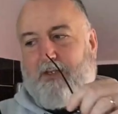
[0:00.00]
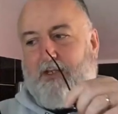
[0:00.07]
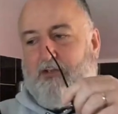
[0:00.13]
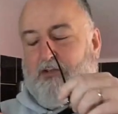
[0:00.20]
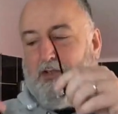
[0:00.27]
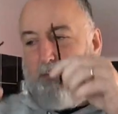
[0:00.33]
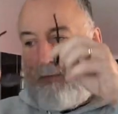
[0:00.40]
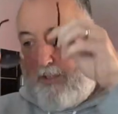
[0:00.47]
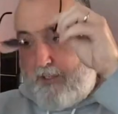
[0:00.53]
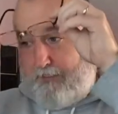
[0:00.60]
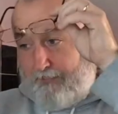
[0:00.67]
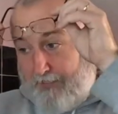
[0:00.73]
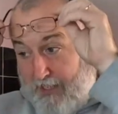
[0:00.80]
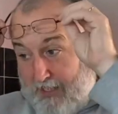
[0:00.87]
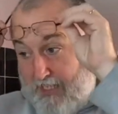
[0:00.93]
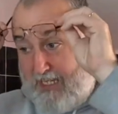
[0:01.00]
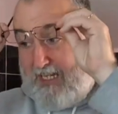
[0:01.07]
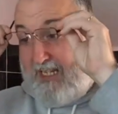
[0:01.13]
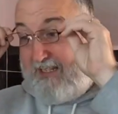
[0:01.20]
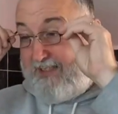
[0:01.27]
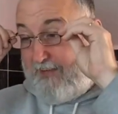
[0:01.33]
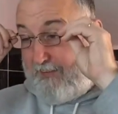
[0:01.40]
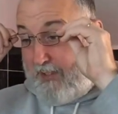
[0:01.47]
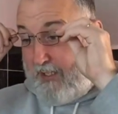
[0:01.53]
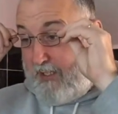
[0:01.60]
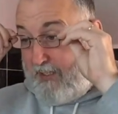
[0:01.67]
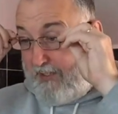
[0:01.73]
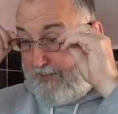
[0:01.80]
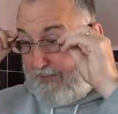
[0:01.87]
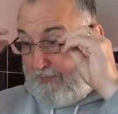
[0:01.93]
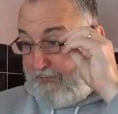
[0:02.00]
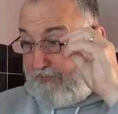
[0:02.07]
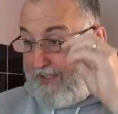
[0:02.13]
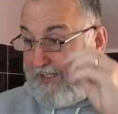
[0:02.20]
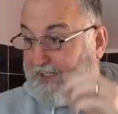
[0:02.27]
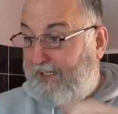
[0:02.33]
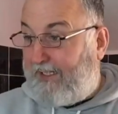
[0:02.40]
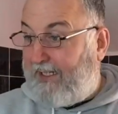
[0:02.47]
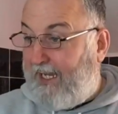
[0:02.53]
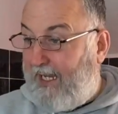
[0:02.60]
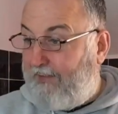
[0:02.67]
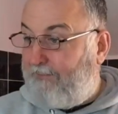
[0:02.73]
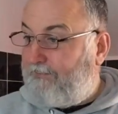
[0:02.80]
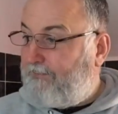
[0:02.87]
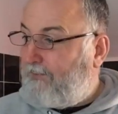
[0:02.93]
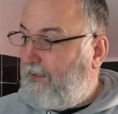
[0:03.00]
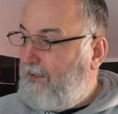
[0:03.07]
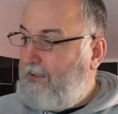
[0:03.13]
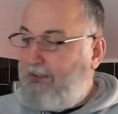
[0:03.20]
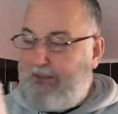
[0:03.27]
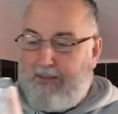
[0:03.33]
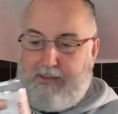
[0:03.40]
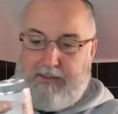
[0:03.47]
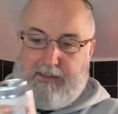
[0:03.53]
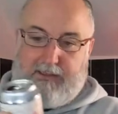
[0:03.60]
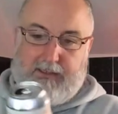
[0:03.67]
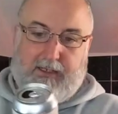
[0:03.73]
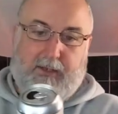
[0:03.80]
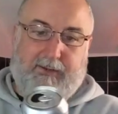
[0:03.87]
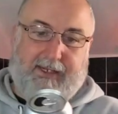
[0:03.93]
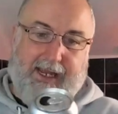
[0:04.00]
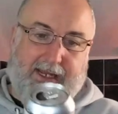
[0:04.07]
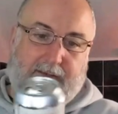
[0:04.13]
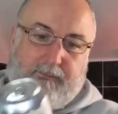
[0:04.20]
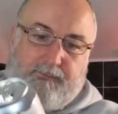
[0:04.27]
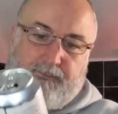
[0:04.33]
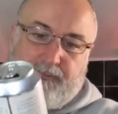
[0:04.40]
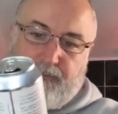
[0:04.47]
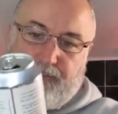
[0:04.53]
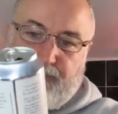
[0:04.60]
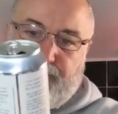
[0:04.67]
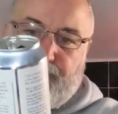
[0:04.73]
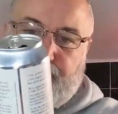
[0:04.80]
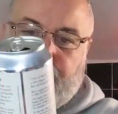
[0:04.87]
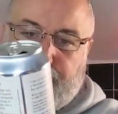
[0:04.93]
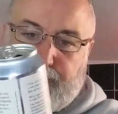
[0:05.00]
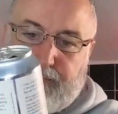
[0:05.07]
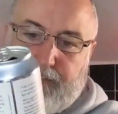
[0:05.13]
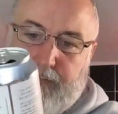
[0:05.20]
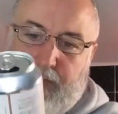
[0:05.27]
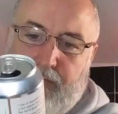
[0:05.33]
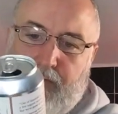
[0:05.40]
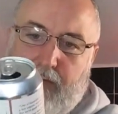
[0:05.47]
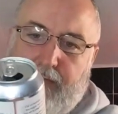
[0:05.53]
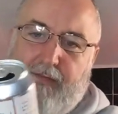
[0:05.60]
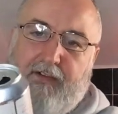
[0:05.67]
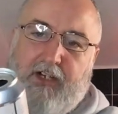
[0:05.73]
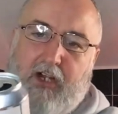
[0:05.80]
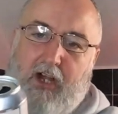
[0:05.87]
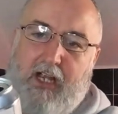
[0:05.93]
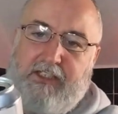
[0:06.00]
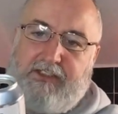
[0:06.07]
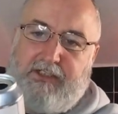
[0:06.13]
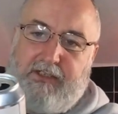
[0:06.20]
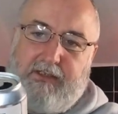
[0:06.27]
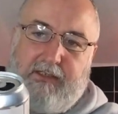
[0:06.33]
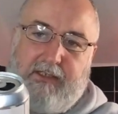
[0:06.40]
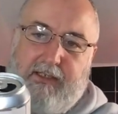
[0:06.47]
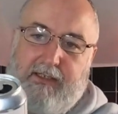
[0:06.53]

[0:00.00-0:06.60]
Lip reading: Superb. Let's have a read of the can. Okay. So River Cottage.